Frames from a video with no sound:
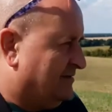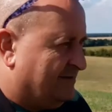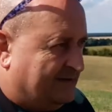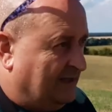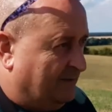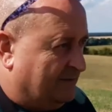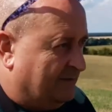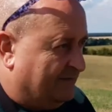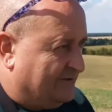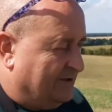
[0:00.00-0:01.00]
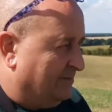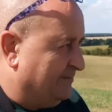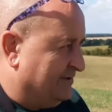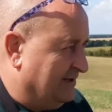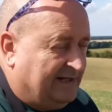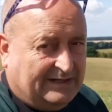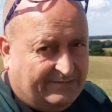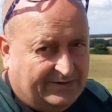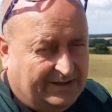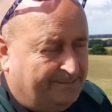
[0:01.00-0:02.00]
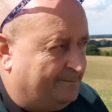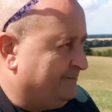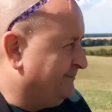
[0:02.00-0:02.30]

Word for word: seem to have stopped, at least for Jim.